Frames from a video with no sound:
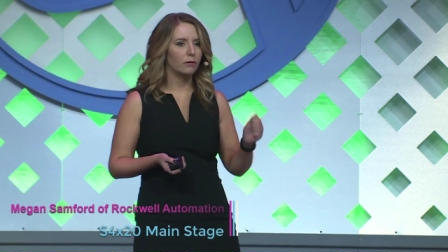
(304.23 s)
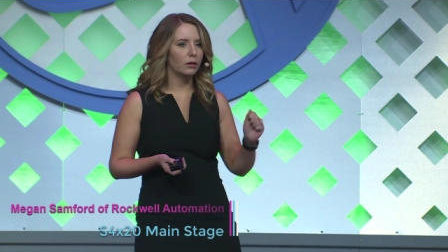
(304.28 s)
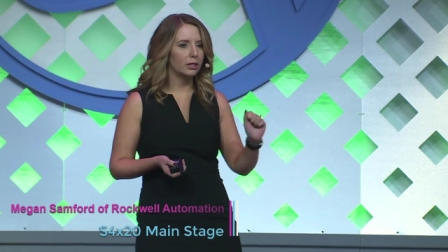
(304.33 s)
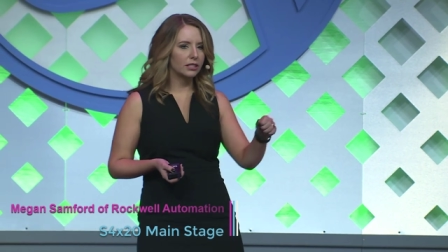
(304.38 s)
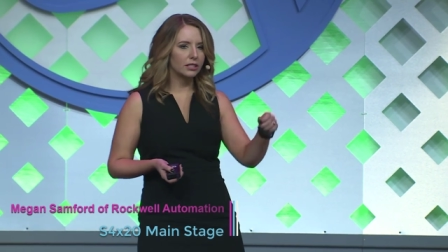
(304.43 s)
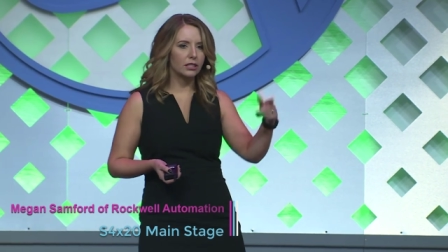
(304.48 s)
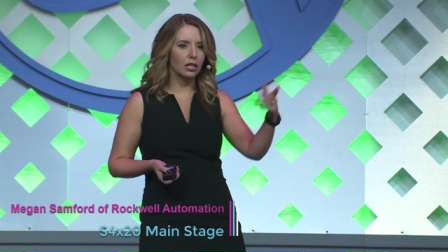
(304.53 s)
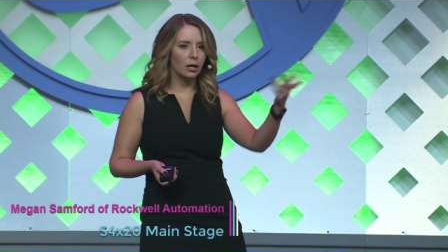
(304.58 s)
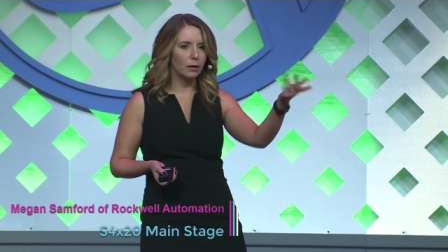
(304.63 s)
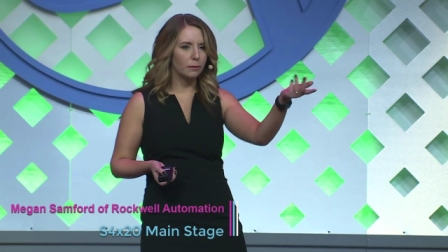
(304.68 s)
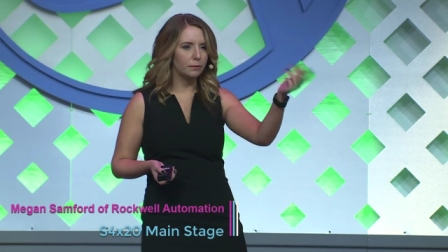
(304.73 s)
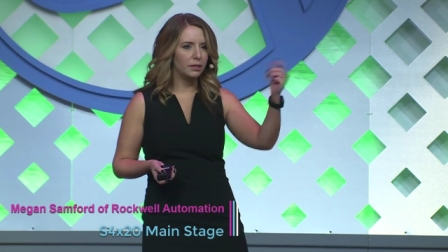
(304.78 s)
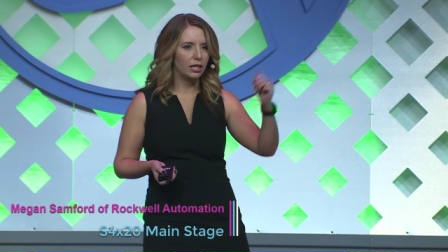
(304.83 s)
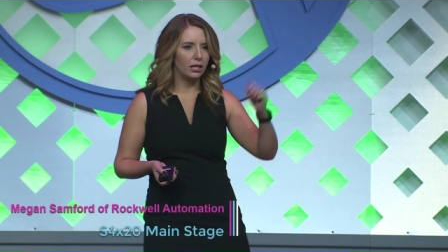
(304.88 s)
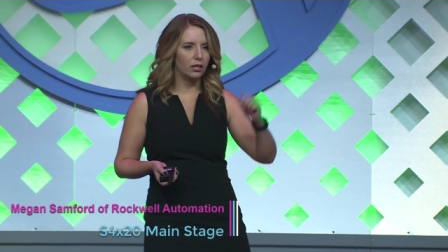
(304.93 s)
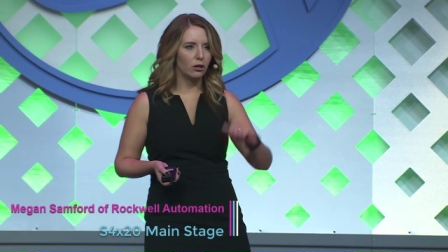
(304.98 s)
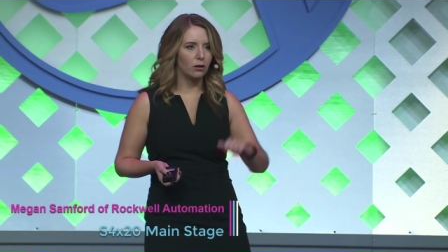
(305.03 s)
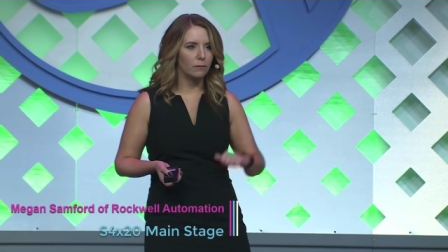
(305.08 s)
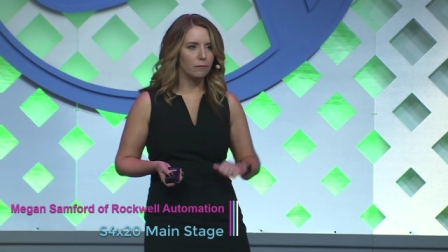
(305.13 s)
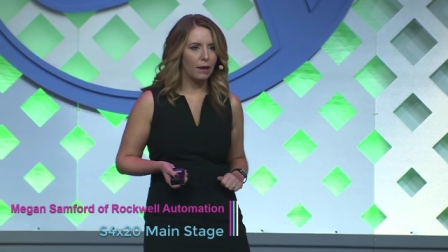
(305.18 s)
what's the
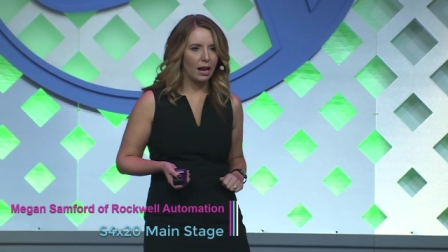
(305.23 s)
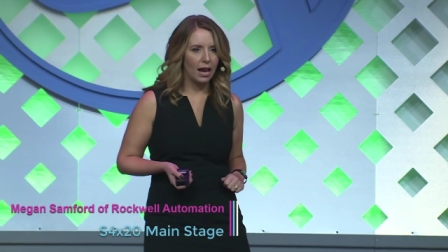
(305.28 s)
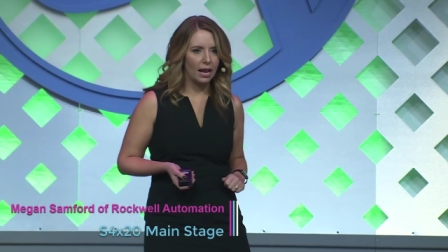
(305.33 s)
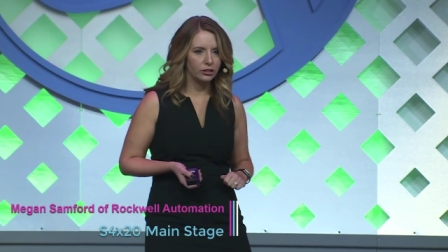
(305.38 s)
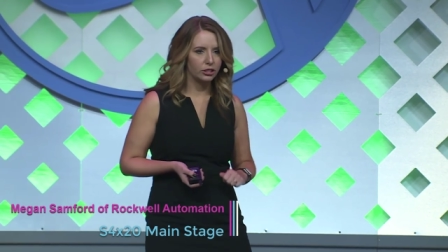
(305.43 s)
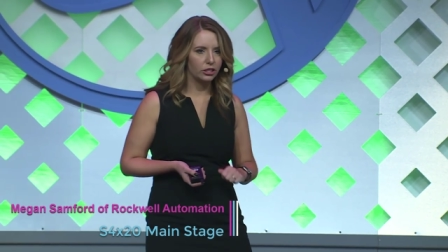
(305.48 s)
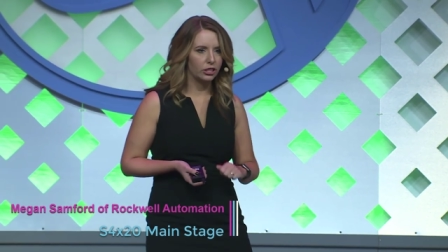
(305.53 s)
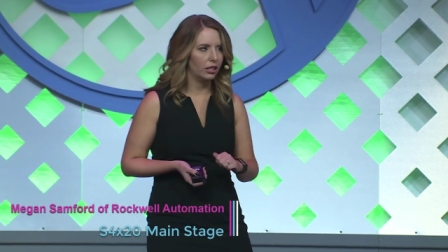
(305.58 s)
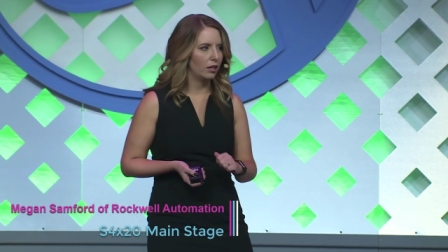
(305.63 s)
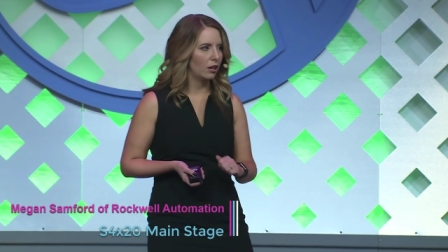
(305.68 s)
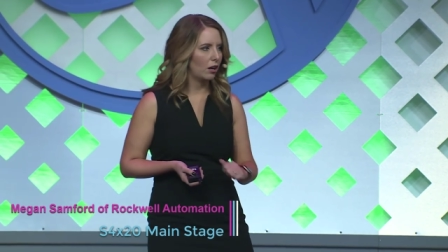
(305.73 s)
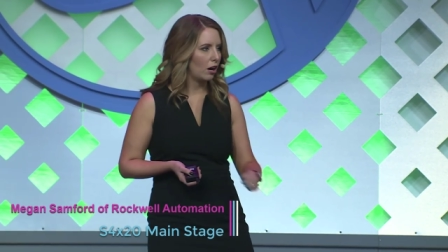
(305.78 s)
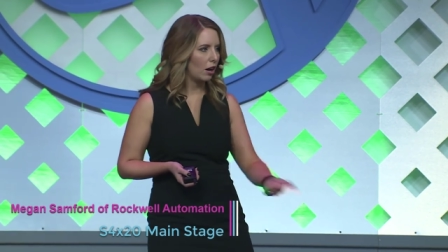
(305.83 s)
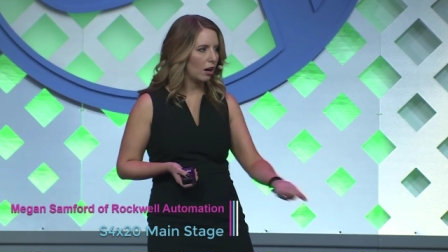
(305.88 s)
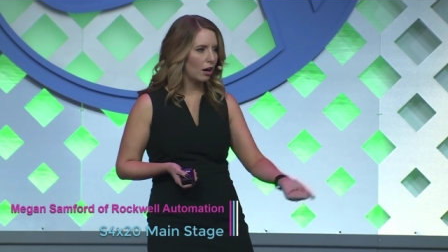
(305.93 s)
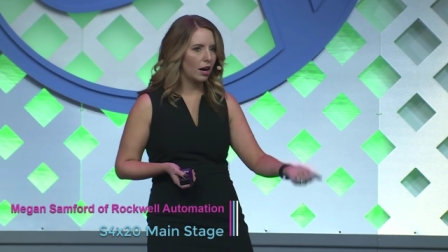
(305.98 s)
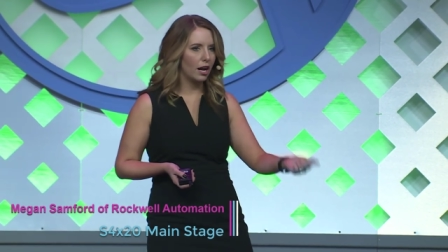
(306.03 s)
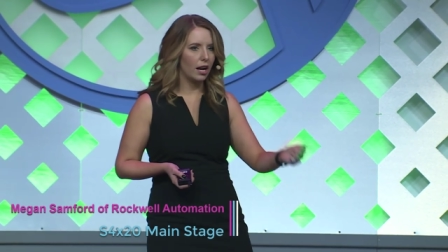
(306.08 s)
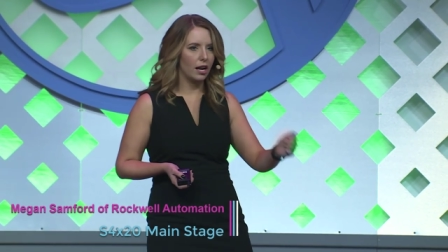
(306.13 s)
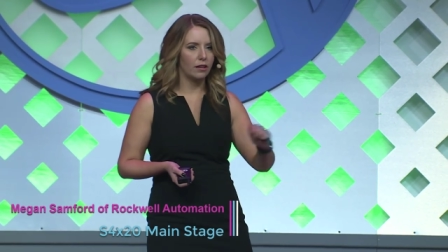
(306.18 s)
update on patching? All
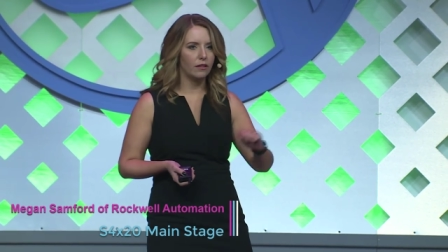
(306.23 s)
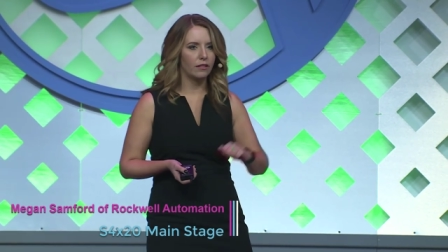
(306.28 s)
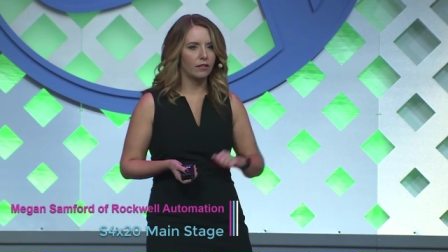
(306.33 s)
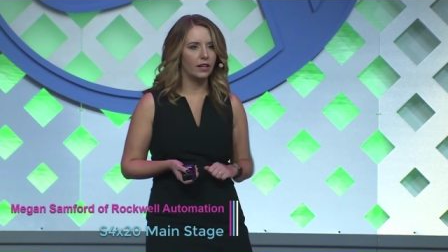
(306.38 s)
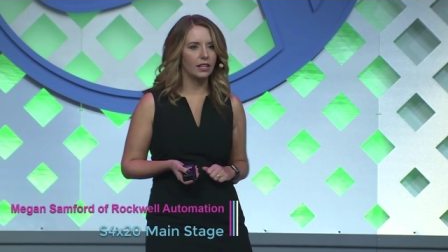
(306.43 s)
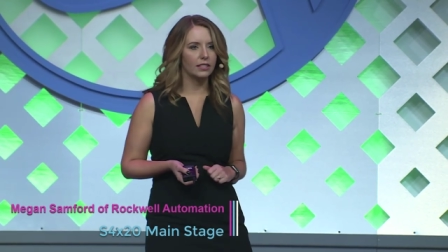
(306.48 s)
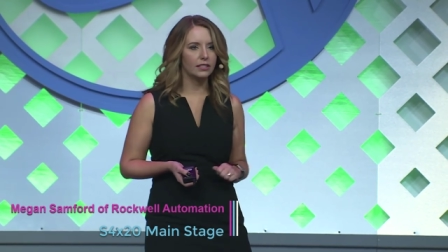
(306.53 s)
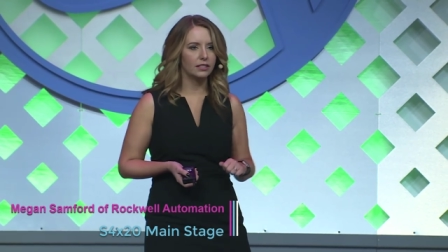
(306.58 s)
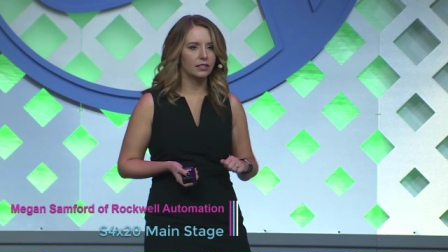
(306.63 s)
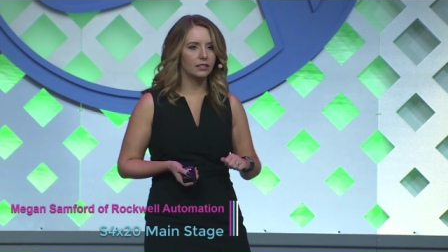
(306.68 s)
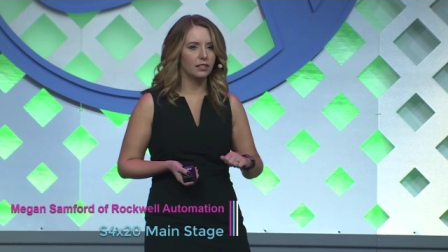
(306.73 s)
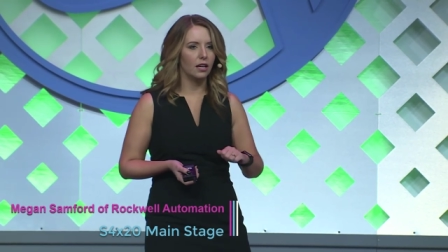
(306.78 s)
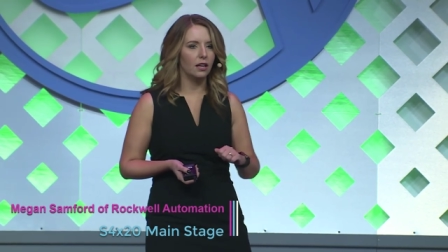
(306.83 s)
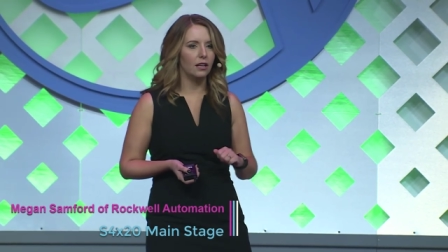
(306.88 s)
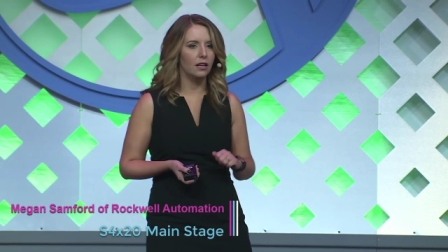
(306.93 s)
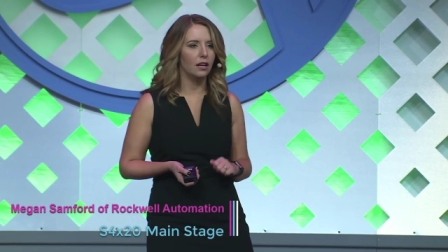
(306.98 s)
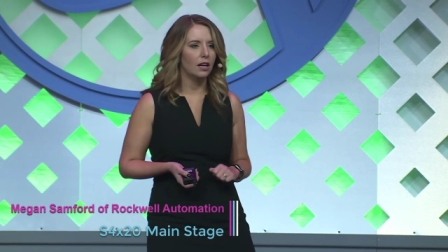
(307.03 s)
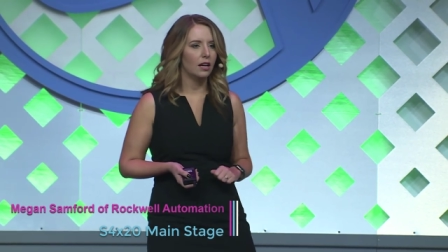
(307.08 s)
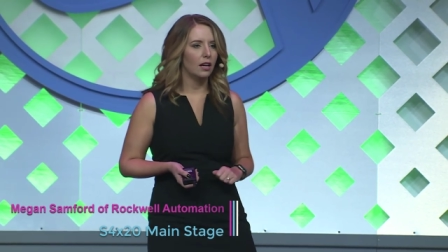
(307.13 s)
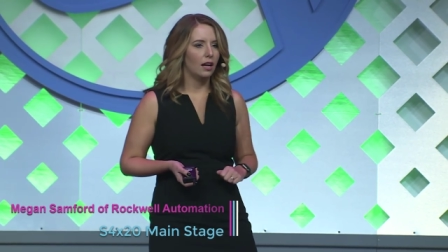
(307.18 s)
right, that's
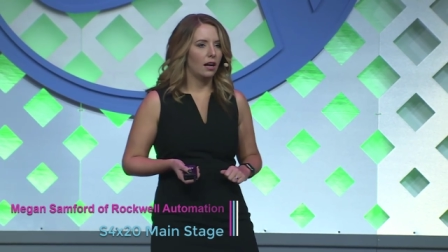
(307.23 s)
done.